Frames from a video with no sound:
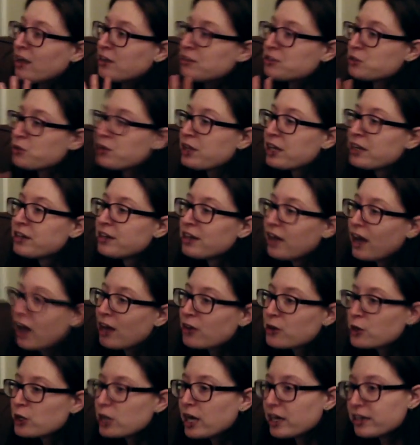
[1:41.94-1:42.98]
So then
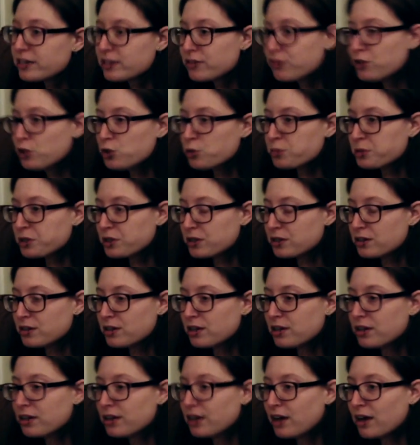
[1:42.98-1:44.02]
other kinds of humor